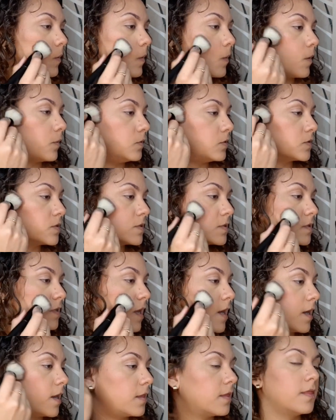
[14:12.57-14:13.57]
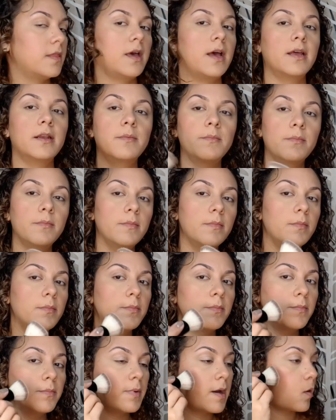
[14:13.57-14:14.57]
I'm just setting that
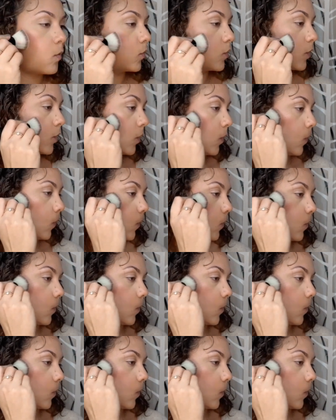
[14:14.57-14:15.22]
powder